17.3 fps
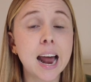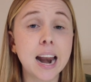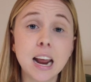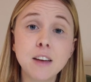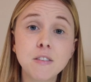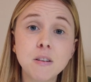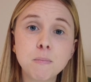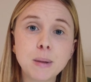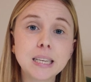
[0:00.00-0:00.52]
and
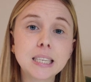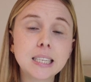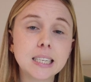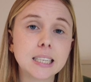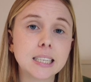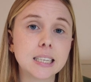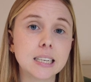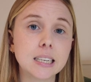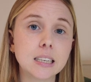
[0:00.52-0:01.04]
even
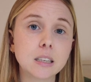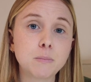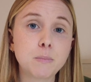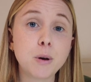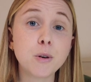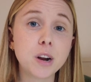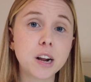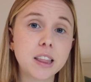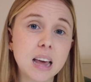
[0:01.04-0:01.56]
businesses,
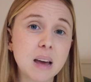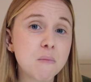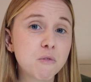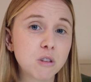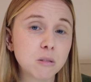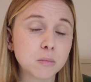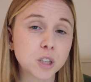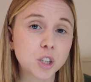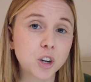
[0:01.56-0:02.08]
building them
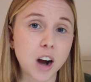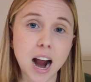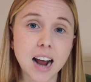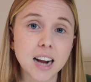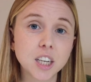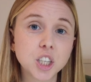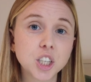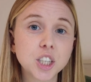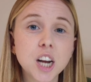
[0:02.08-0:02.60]
from
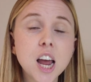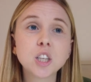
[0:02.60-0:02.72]
scratch.